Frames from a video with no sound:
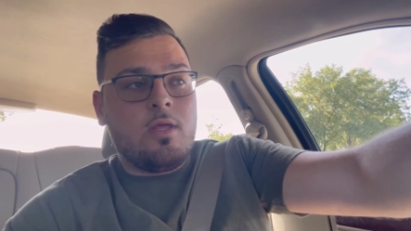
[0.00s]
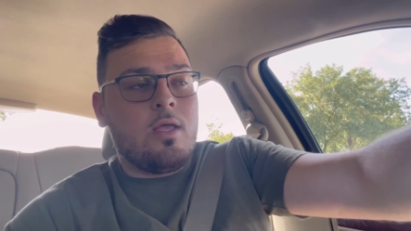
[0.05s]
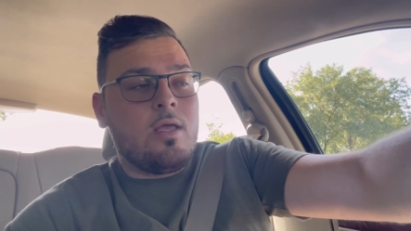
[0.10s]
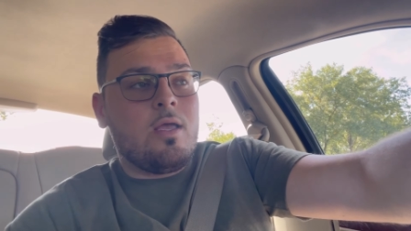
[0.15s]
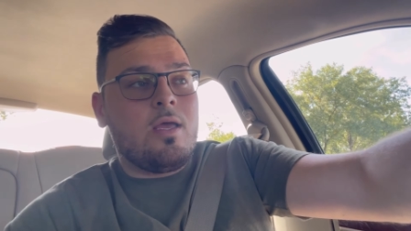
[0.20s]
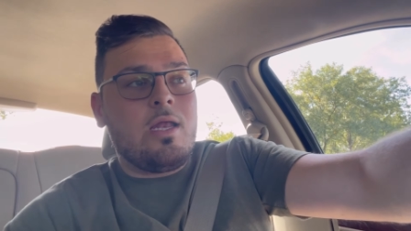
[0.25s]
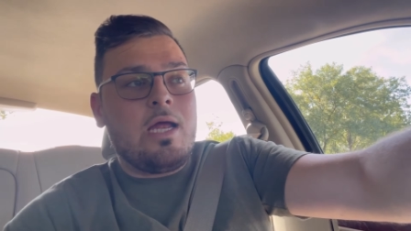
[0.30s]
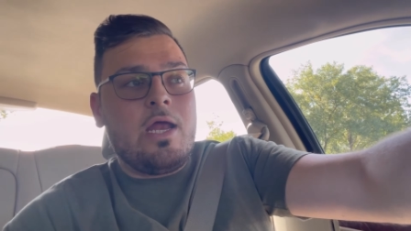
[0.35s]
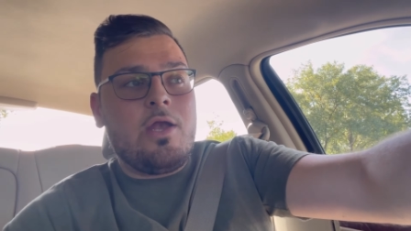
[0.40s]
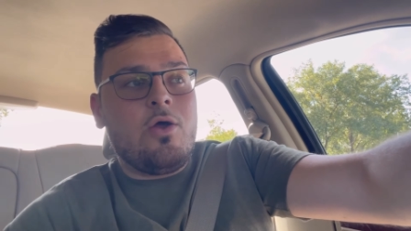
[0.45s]

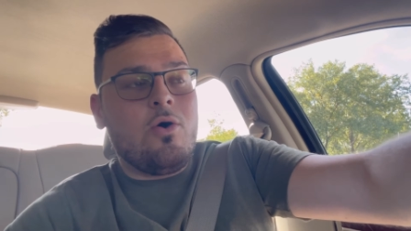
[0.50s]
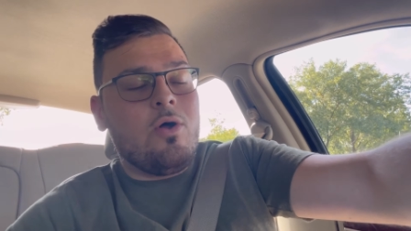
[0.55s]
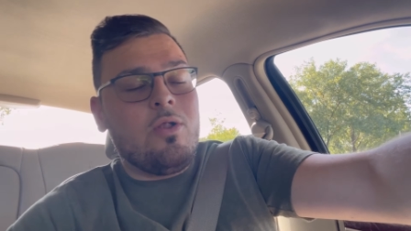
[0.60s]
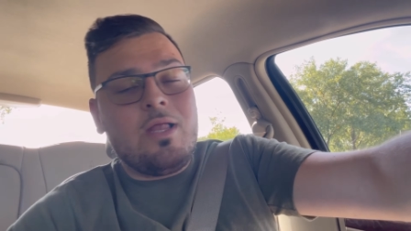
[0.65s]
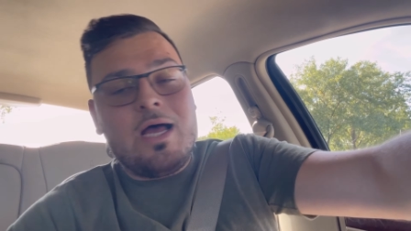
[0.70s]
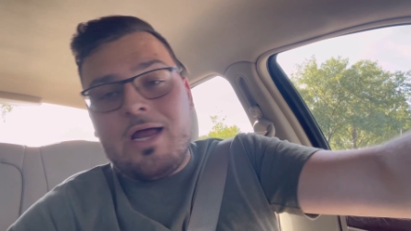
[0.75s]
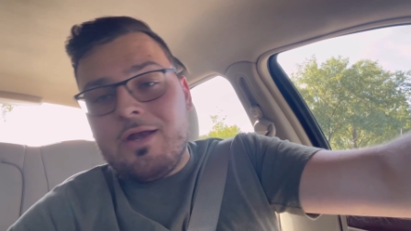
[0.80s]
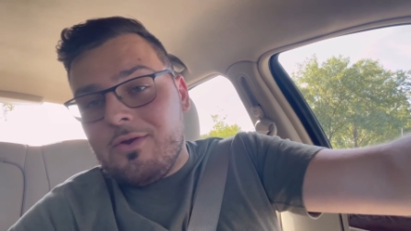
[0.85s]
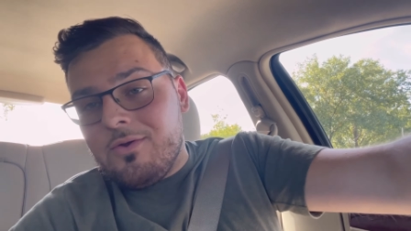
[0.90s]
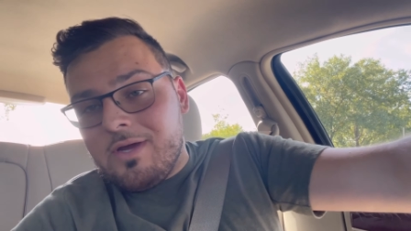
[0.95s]
And I know a
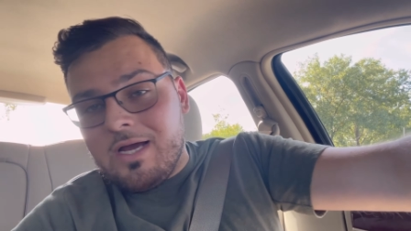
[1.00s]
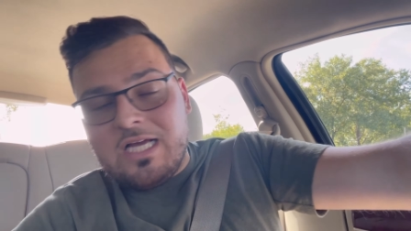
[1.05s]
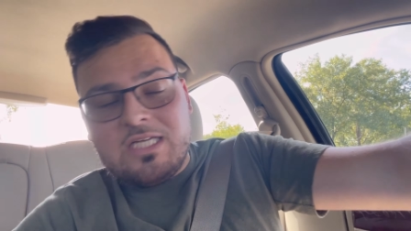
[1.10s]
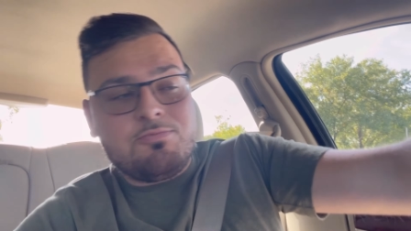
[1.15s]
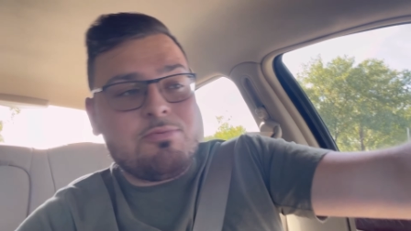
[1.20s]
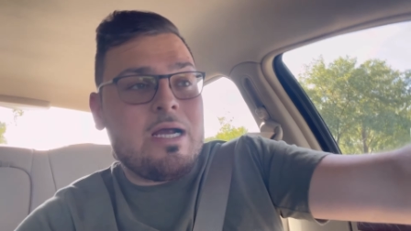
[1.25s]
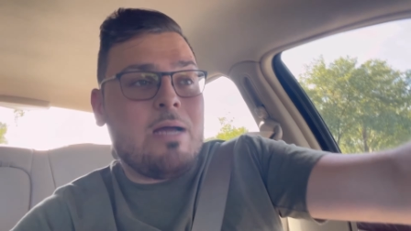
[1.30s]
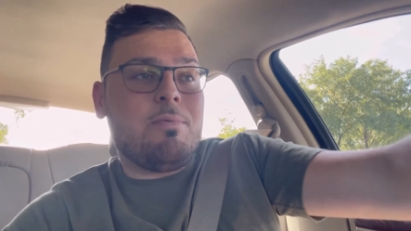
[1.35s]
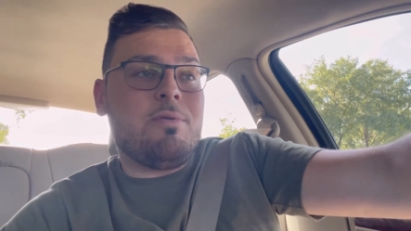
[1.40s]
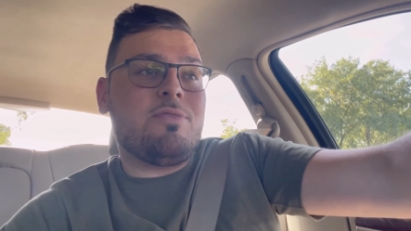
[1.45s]
lot of you guys
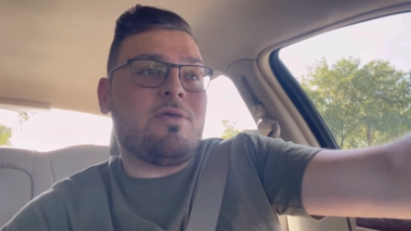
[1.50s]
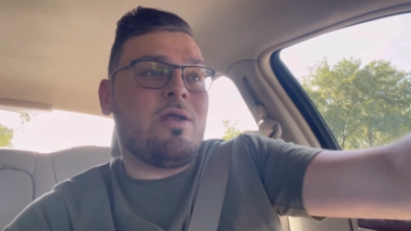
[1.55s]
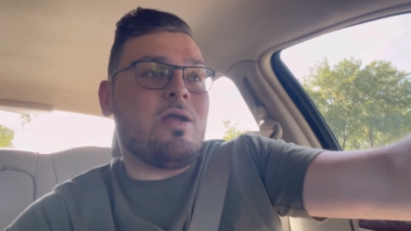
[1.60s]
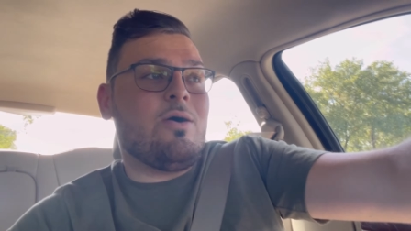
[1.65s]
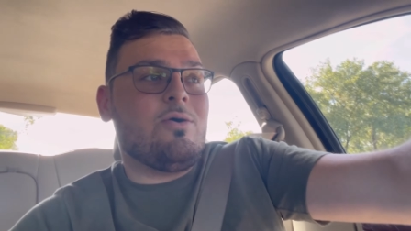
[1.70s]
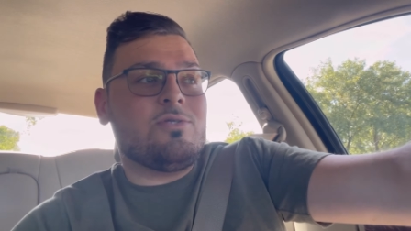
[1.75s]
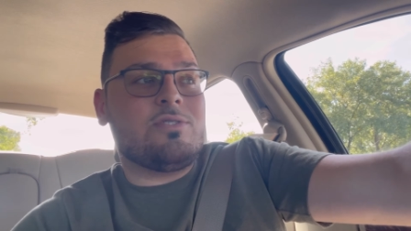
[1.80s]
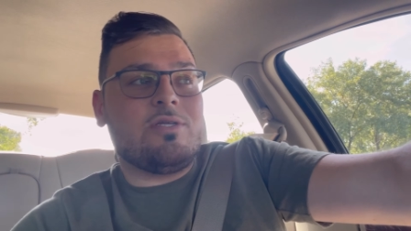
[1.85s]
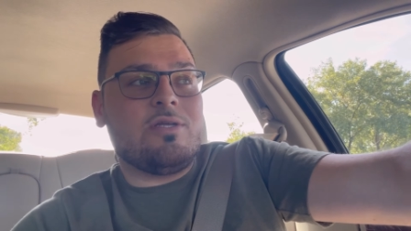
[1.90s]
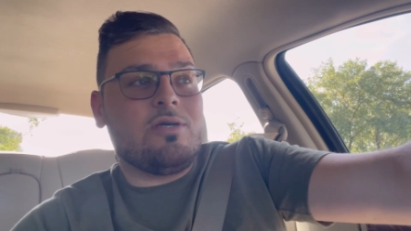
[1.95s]
probably thought I
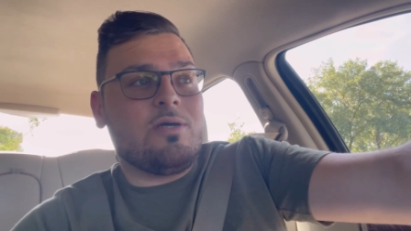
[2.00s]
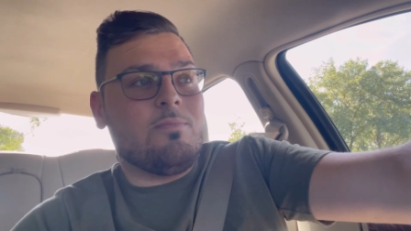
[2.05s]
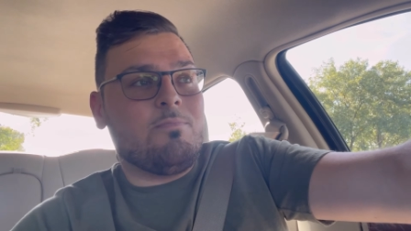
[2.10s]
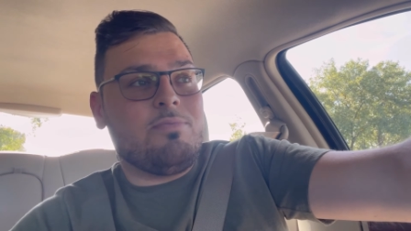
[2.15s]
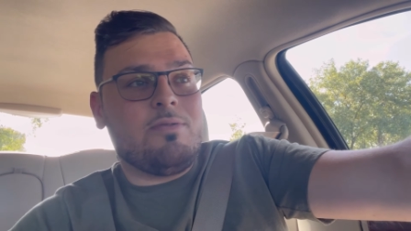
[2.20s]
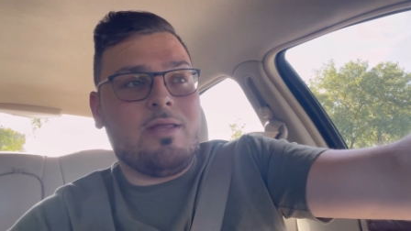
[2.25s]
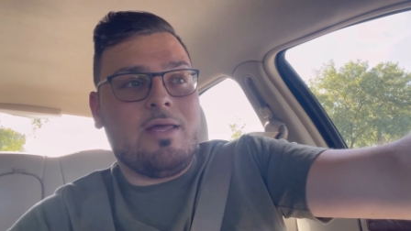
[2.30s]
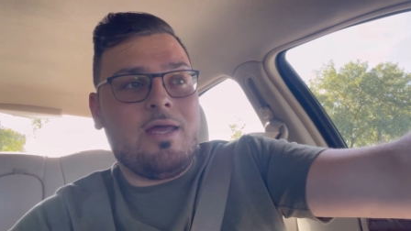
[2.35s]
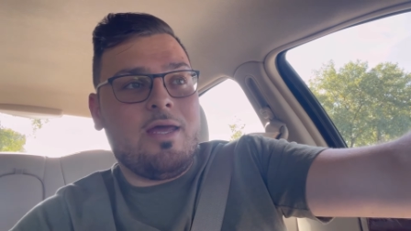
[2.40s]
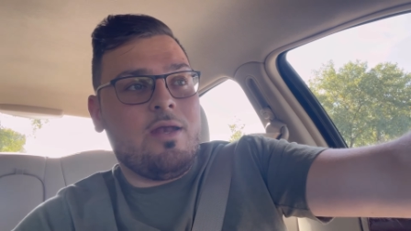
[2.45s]
was going to
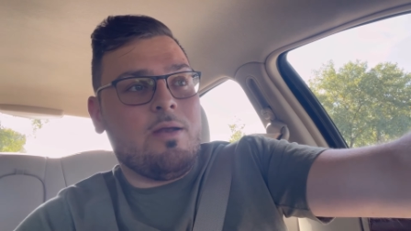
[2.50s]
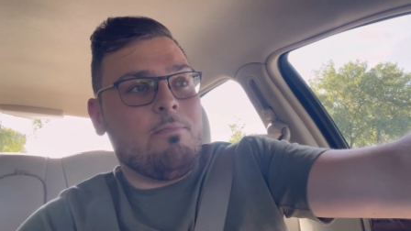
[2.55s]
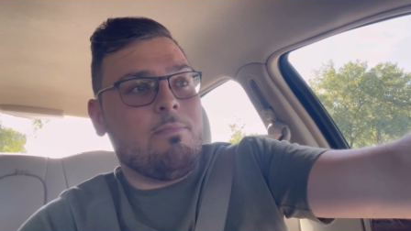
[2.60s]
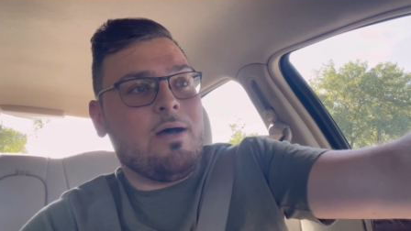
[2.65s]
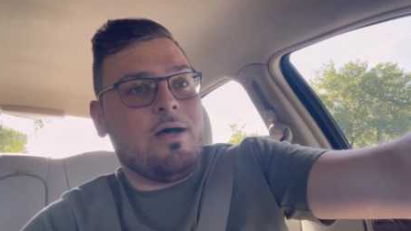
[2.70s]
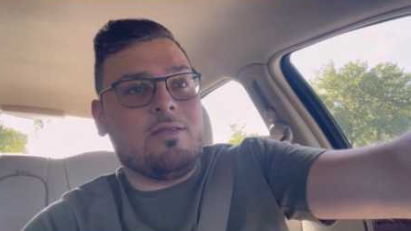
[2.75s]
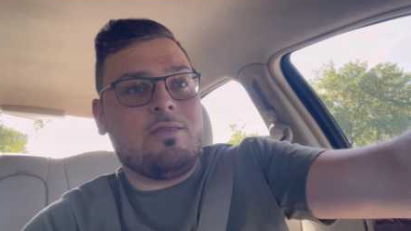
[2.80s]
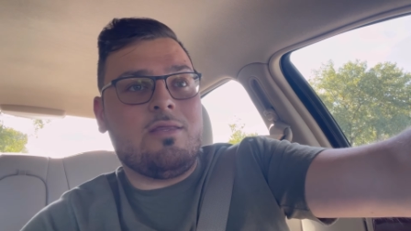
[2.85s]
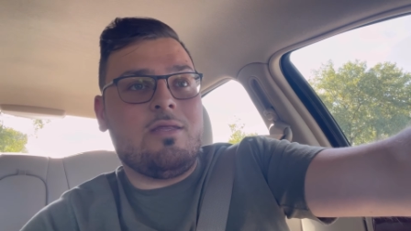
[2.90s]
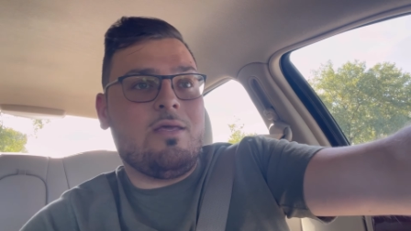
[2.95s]
complain
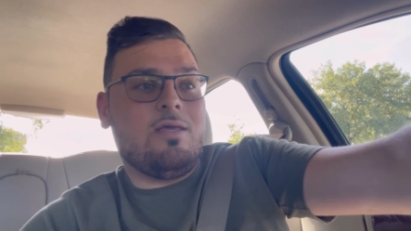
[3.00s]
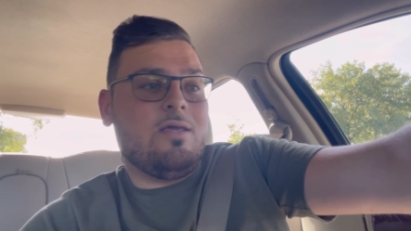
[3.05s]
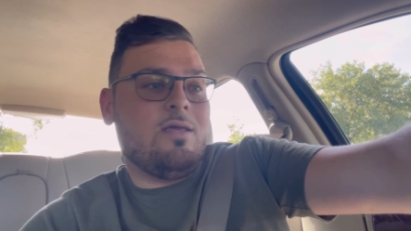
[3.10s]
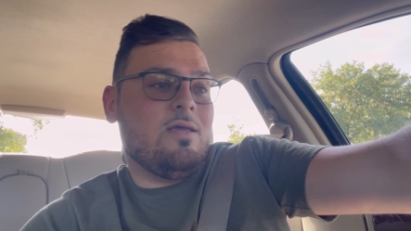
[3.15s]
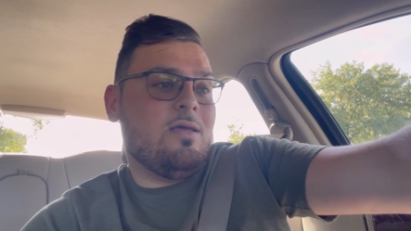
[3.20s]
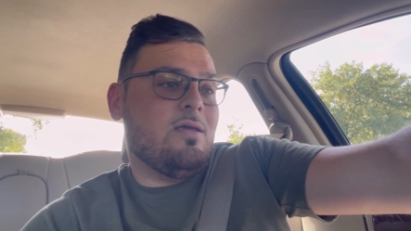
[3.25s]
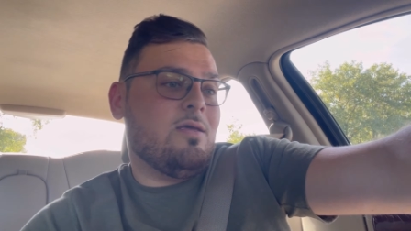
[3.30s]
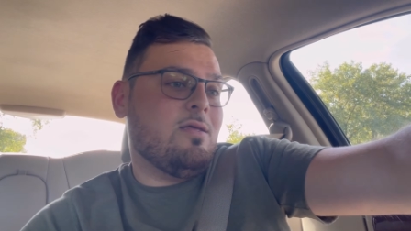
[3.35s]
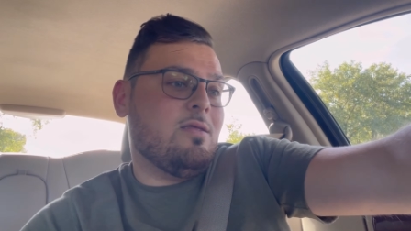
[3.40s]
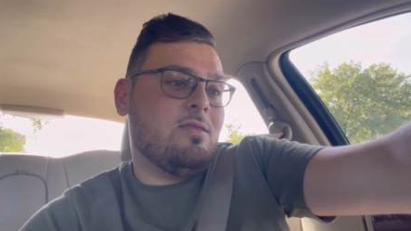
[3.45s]
about the